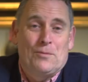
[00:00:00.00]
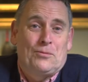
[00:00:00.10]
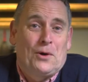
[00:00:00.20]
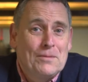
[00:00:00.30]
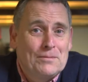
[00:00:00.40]

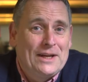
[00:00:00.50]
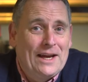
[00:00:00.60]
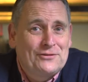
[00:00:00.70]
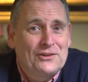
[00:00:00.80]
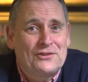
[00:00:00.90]
probably
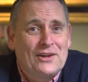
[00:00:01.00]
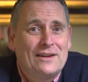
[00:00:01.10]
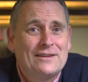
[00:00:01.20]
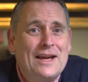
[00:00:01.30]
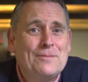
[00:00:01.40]
have to
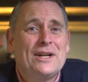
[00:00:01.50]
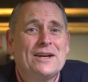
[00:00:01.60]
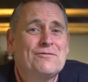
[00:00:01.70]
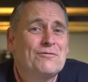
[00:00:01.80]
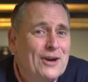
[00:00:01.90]
start
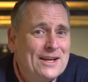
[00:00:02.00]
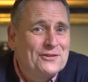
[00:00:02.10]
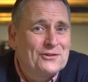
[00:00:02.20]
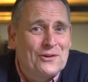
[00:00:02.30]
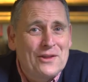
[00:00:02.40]
labelling
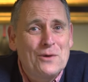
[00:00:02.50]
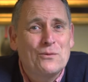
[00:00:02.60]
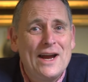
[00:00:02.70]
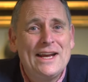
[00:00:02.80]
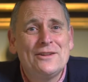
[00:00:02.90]
friends on their
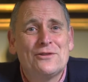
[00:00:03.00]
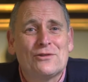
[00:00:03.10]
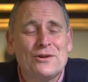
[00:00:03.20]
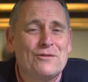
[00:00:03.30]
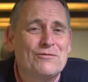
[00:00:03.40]
way in
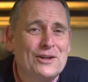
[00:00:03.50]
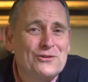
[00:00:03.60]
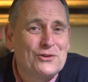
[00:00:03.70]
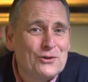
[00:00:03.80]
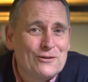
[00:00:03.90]
through the
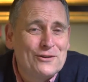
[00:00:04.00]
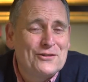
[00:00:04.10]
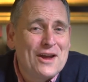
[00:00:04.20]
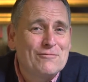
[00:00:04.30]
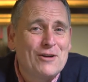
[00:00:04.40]
front door as
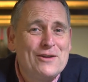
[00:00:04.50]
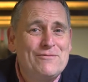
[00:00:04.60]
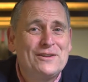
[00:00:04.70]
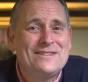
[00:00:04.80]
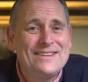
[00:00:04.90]
they arrive
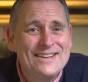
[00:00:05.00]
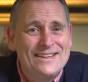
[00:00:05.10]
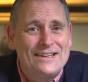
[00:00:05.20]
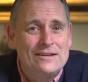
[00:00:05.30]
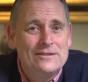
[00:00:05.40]
for
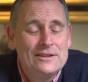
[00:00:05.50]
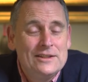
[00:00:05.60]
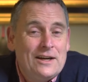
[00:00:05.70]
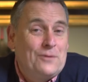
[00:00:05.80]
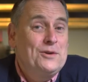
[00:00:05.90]
dinner.
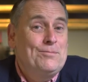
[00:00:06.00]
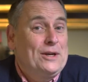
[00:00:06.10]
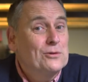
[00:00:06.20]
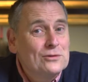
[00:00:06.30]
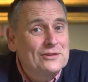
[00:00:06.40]
I wouldn't
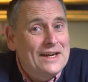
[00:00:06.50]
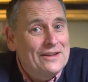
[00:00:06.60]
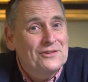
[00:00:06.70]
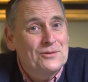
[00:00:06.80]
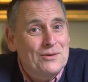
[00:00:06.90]
be
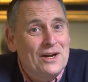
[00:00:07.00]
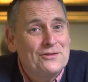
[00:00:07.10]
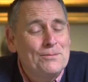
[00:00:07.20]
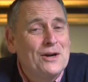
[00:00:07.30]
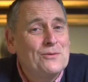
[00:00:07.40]
altogether
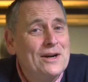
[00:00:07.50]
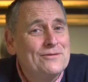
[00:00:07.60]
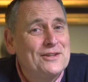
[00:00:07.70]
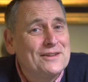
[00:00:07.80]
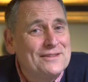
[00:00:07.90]
surprised if my
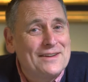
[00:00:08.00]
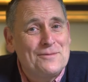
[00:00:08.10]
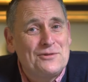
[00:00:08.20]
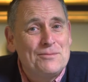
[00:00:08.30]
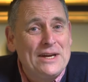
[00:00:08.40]
wife did the
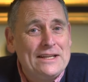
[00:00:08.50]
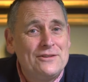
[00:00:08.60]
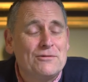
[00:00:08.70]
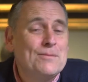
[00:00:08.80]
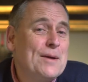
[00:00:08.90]
same to me
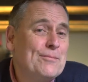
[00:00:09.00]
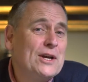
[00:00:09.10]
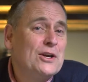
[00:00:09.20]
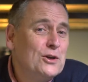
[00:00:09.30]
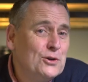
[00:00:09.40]
to remember
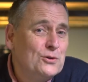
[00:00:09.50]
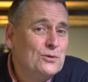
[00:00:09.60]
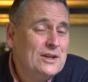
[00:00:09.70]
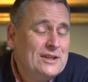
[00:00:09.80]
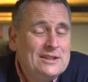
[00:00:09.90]

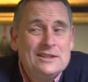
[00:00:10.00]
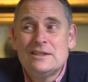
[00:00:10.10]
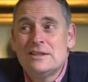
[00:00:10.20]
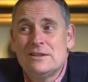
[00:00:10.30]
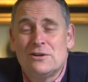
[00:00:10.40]
who,
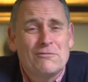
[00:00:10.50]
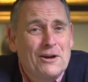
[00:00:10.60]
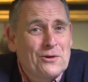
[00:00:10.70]
or rather